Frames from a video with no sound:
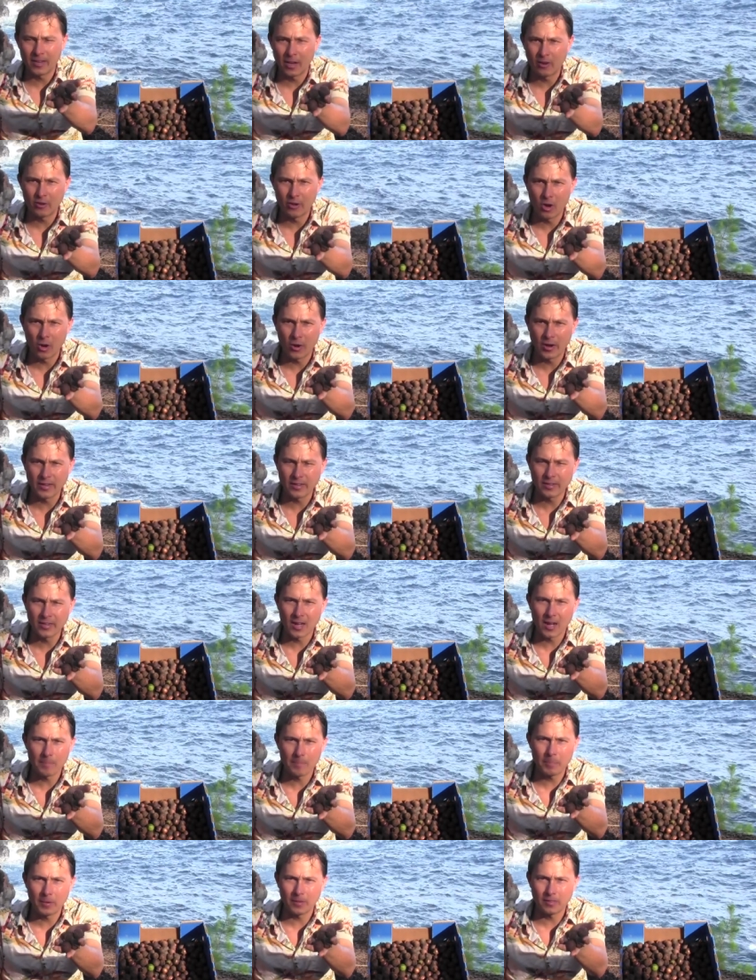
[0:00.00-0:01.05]
Now, no, I did
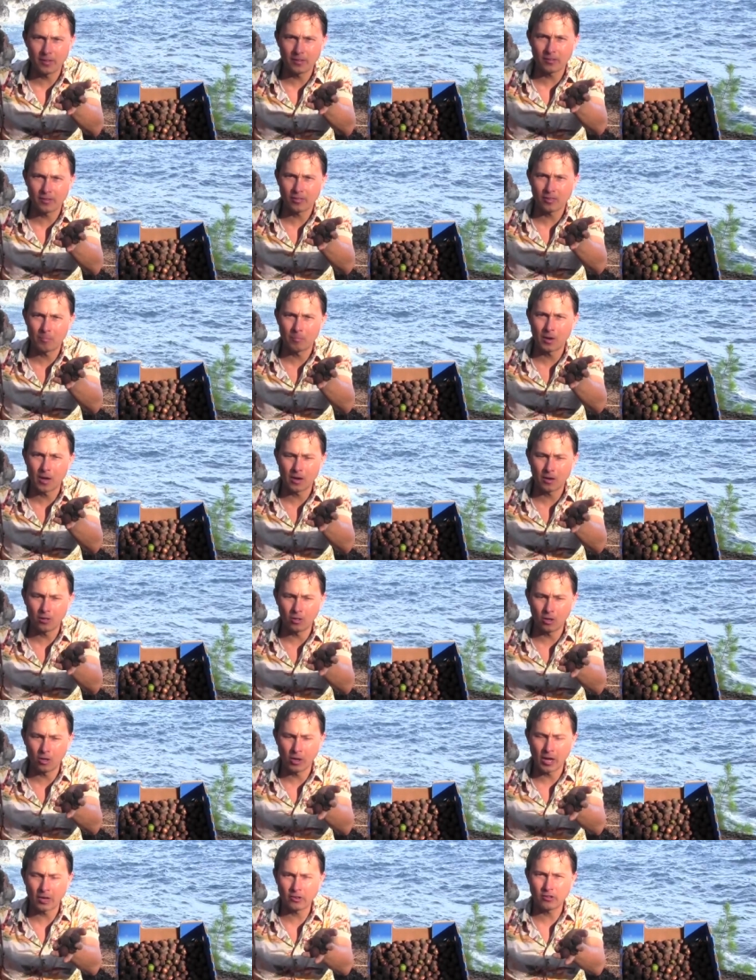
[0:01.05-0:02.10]
not pick these at the
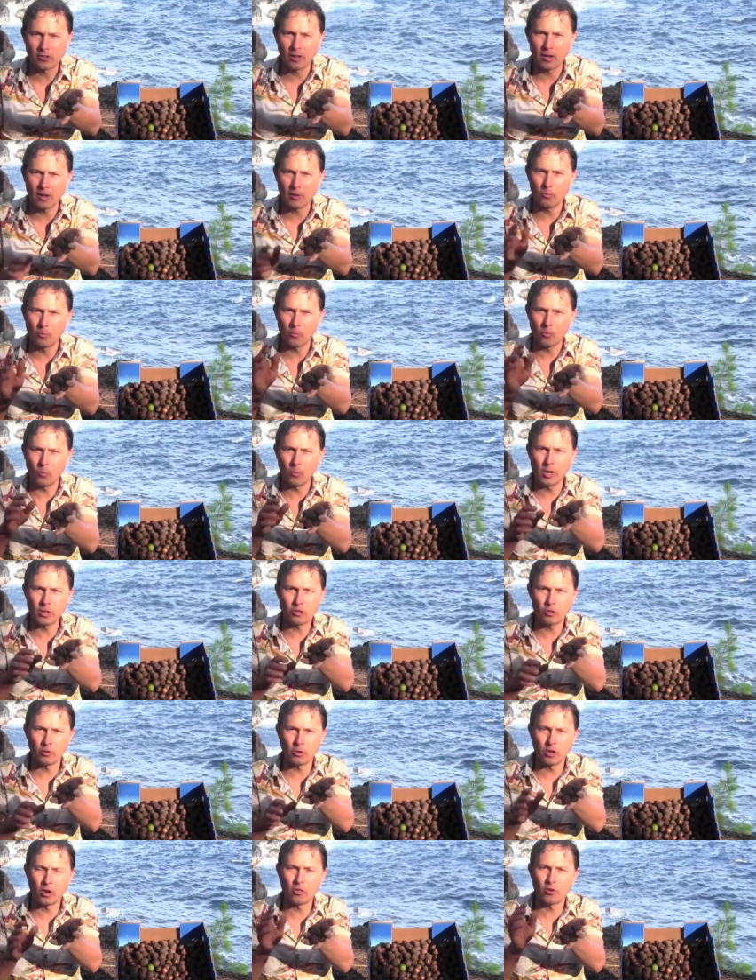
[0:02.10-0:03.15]
Loa. Actually, I went
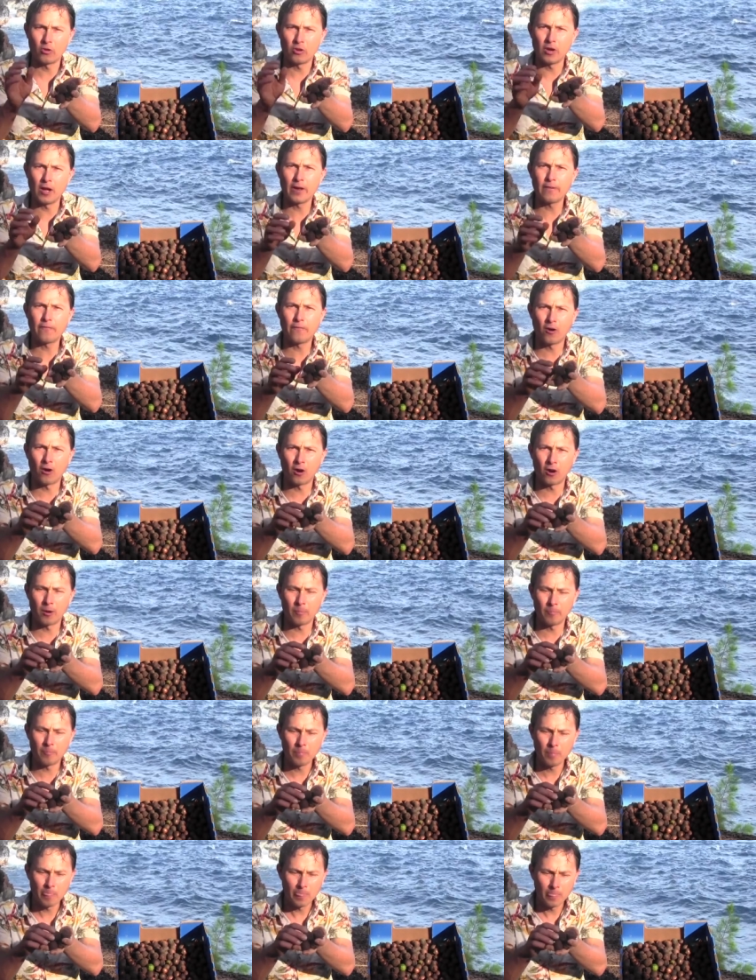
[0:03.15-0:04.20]
to another nut
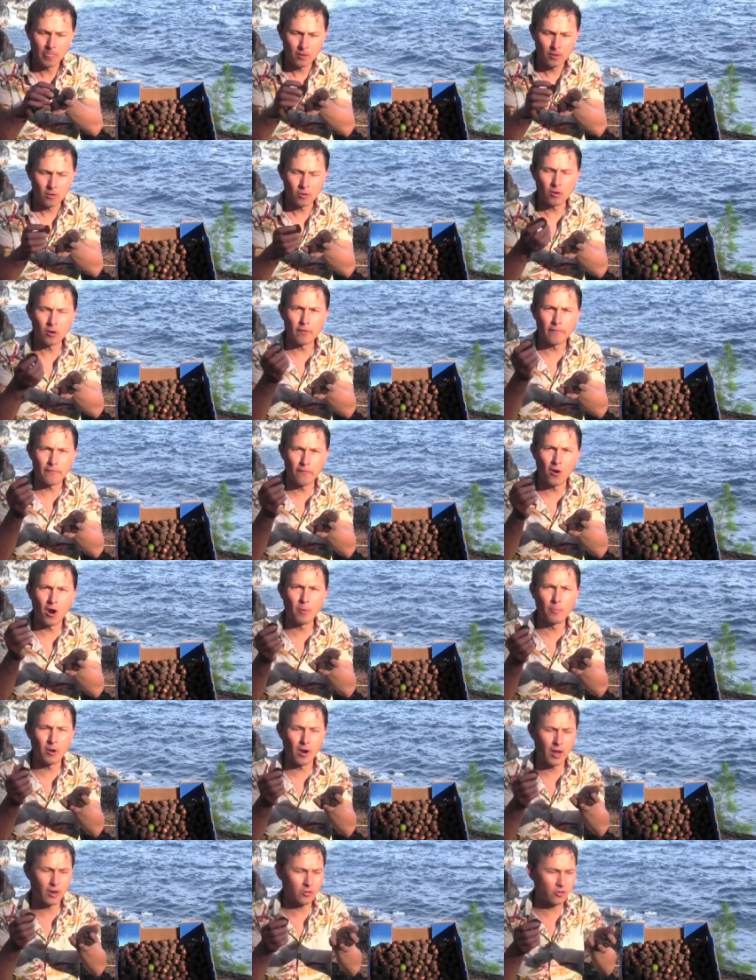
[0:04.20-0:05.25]
farm, or a
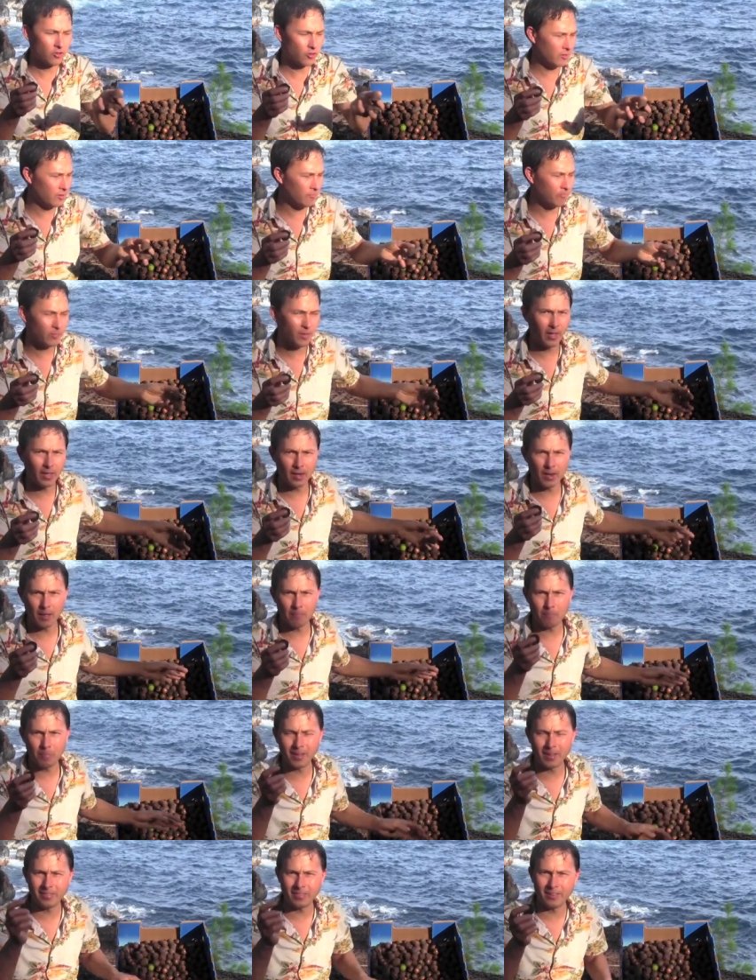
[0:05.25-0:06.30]
farmer actually, and I
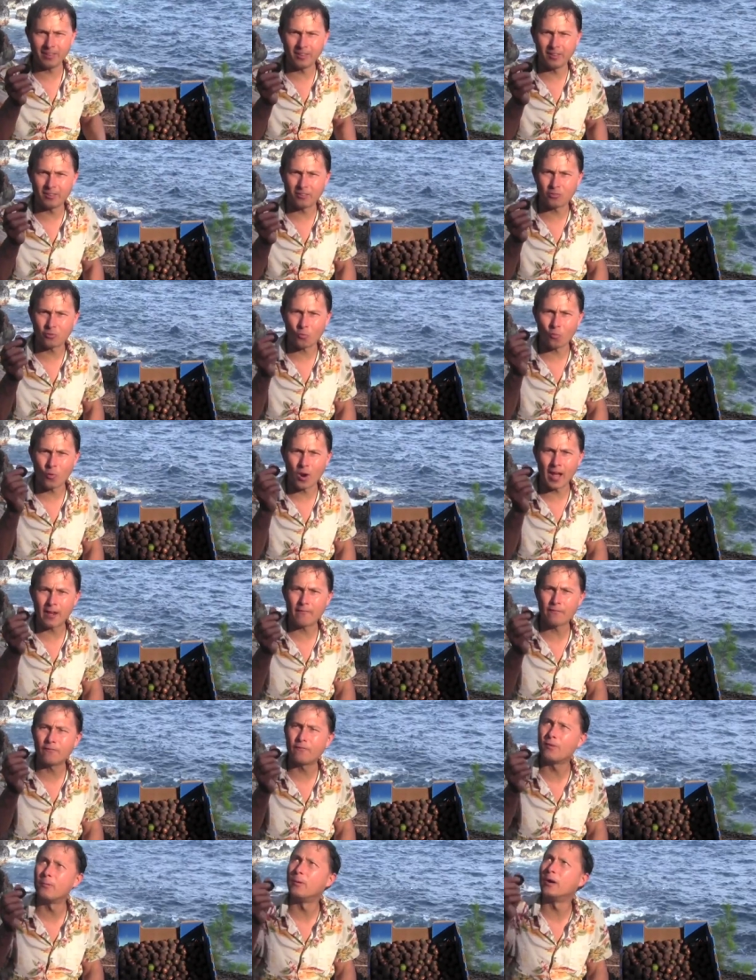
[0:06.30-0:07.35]
picked these right
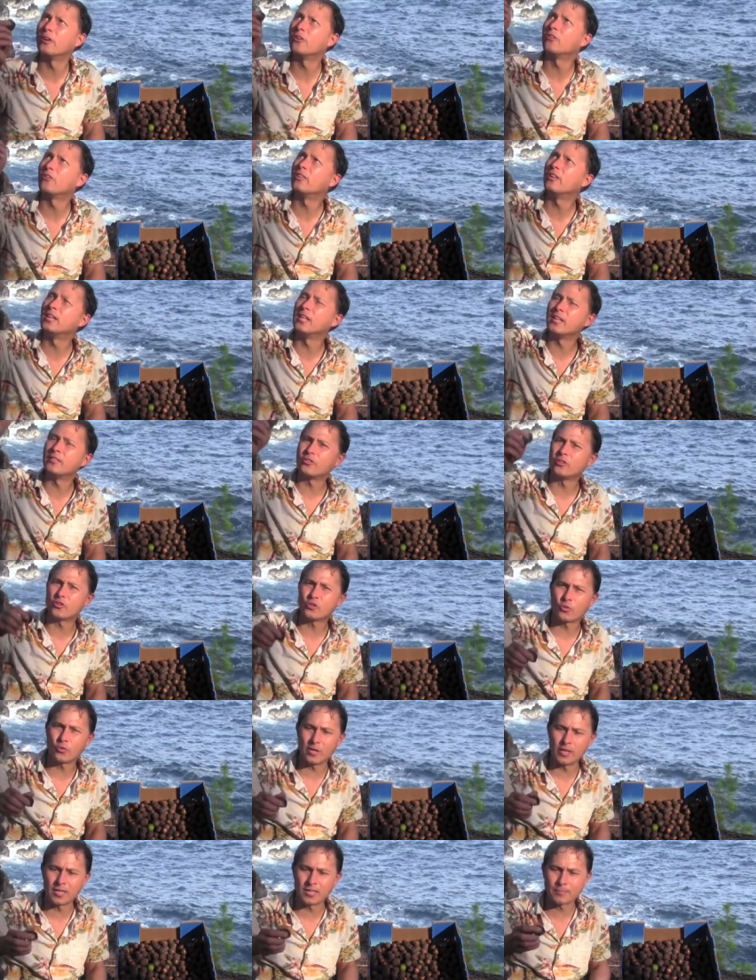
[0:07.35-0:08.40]
from underneath the
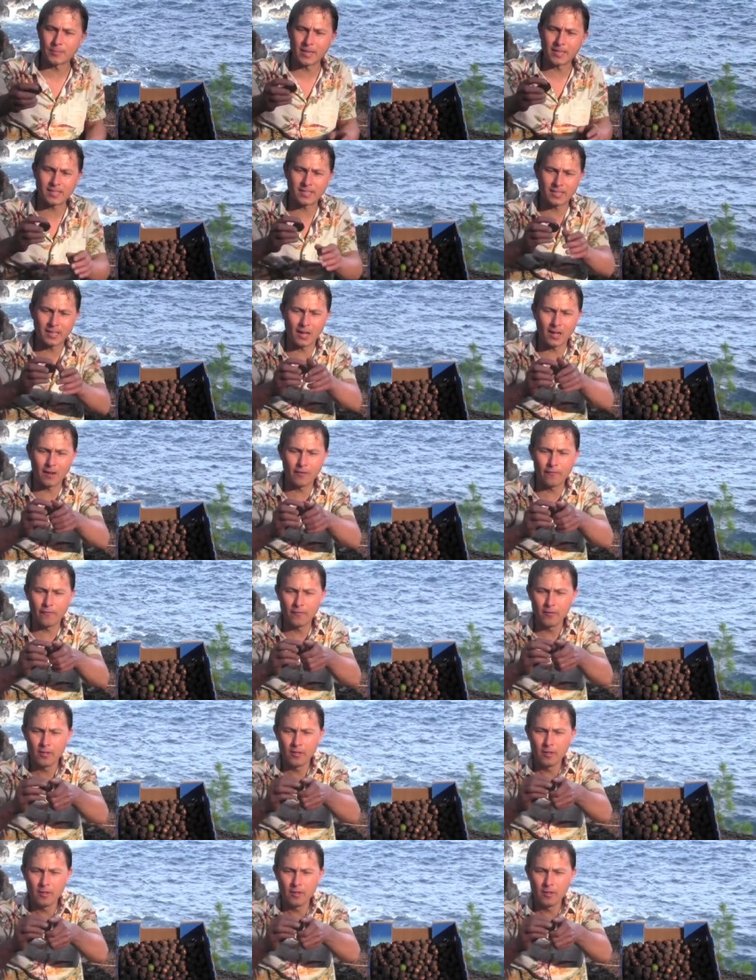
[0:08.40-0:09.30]
trees myself.